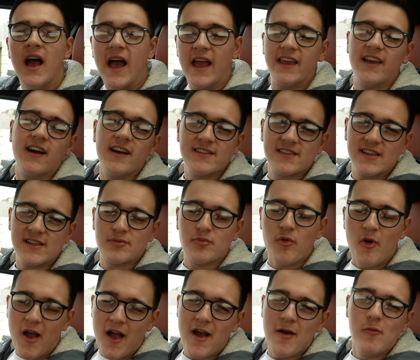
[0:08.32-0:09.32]
Hey guys, it's
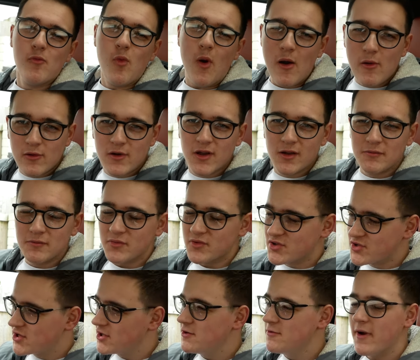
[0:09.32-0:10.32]
Brett and welcome
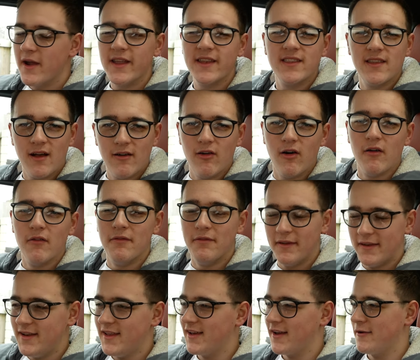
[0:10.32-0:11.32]
to another
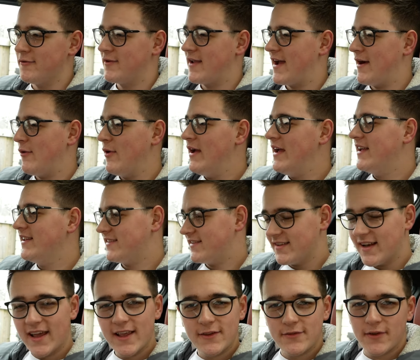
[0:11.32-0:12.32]
video. Now, in
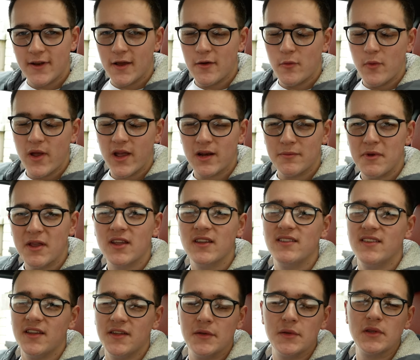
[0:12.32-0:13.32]
today's video, we're going to be
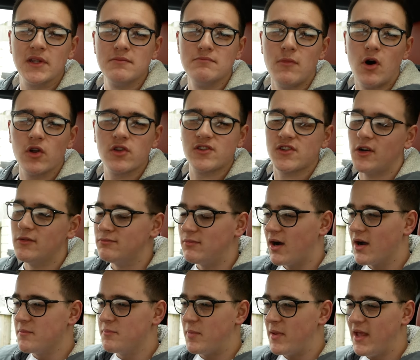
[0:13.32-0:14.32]
continuing the mods on
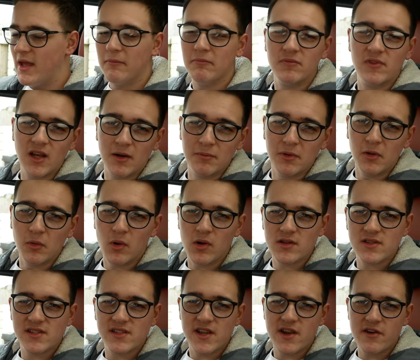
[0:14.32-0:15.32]
my BMW
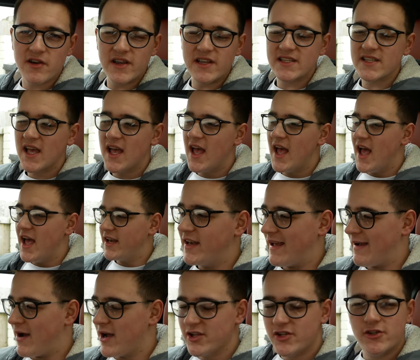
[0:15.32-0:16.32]
1 Series
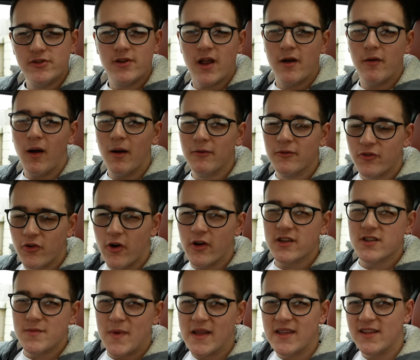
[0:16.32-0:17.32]
now, as you know, I'm trying
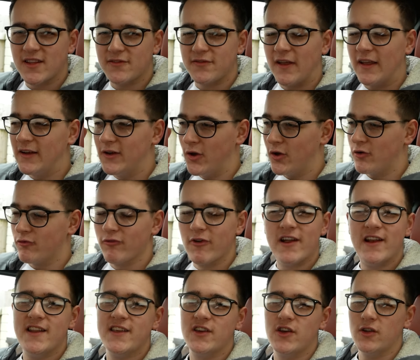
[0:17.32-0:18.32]
to make this thing look
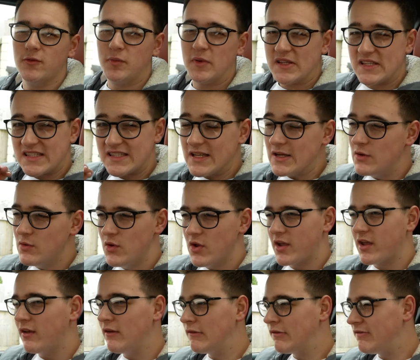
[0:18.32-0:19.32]
really good, but still
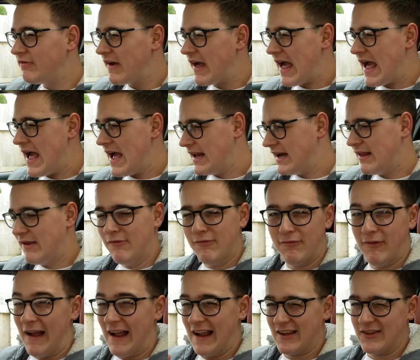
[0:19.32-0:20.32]
looking fairly
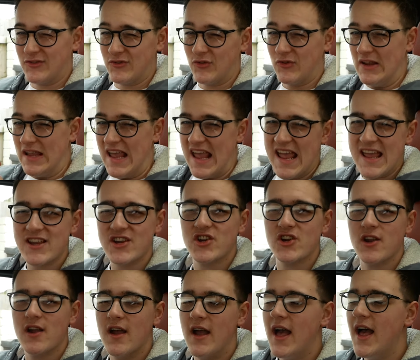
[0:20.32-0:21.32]

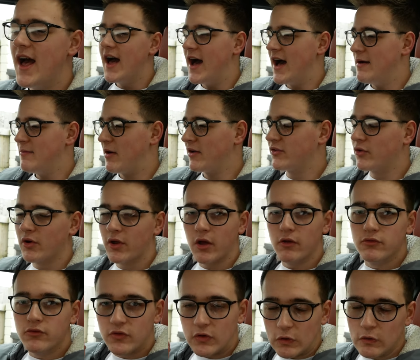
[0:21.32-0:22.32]
factory-ish. Um, I don't want to
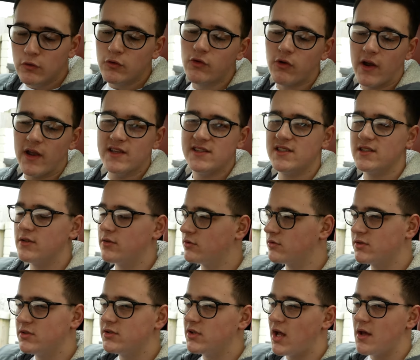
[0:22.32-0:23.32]
go too crazy. I don't
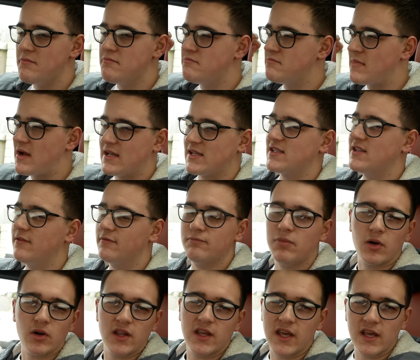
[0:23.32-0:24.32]
want to do like massive
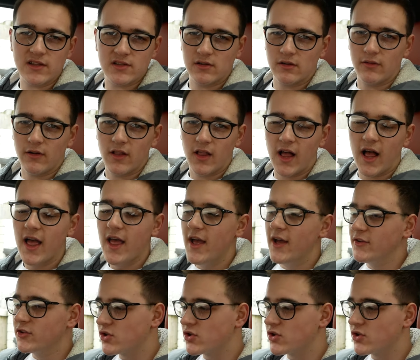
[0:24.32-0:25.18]
body kits or anything like that.